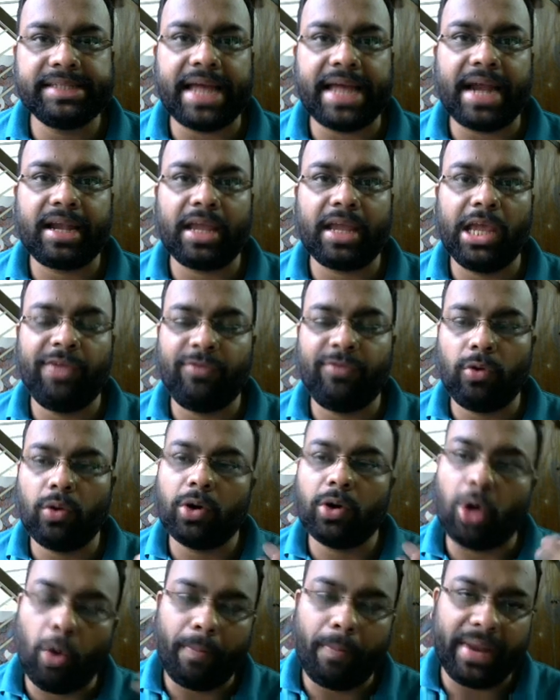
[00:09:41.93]
that if
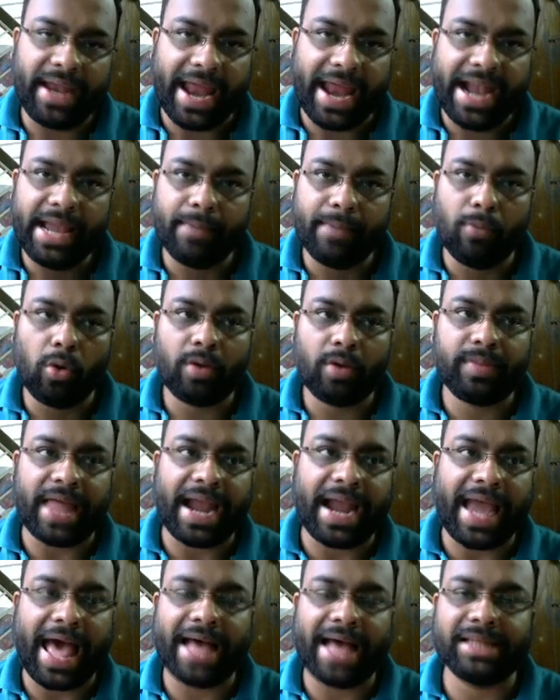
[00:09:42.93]
you open any book
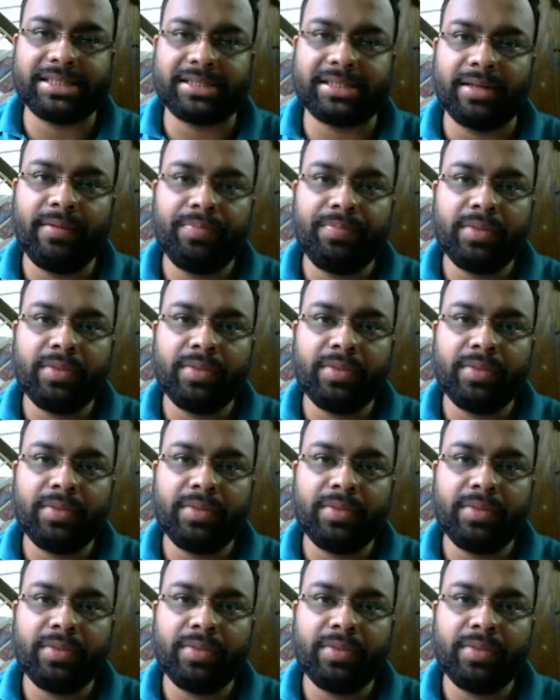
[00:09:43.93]
that has